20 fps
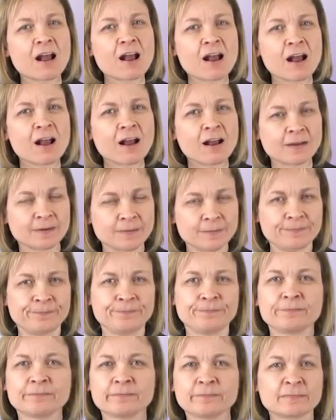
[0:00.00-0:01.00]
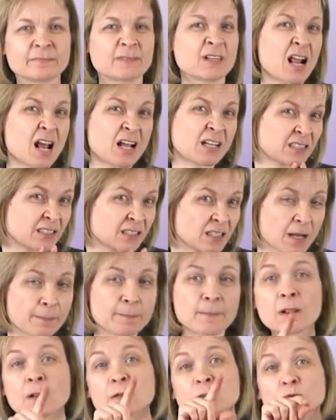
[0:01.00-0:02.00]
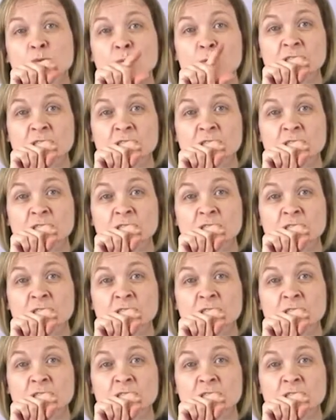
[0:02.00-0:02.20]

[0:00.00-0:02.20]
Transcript: Twitter. Twitter.com/SCOT